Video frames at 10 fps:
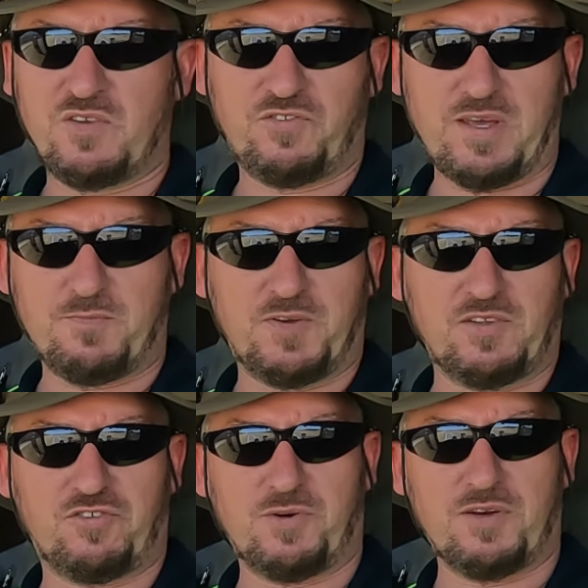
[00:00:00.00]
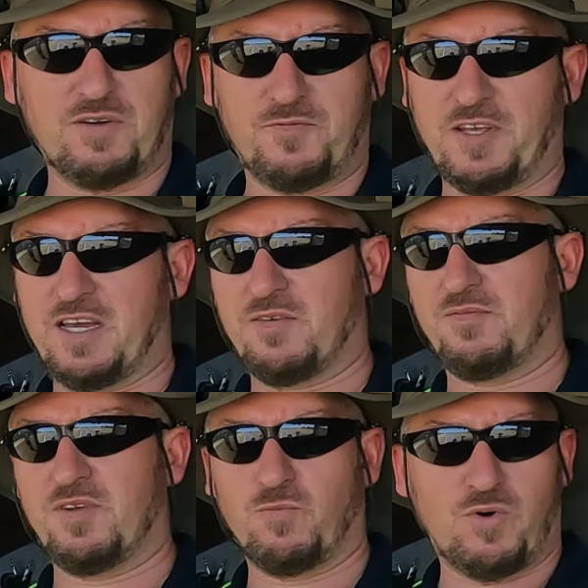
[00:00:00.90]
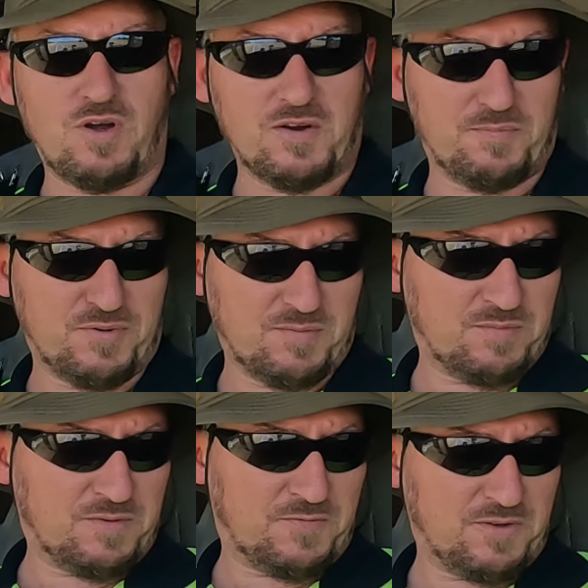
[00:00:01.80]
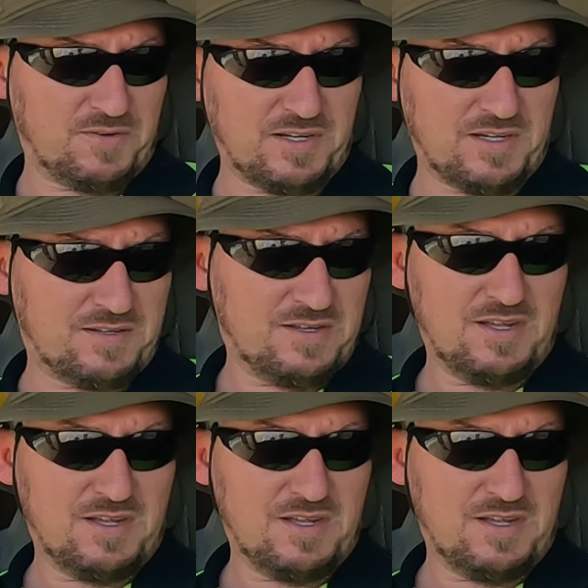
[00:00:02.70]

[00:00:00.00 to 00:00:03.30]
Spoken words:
Same thing 200, if you had a wiring problem with your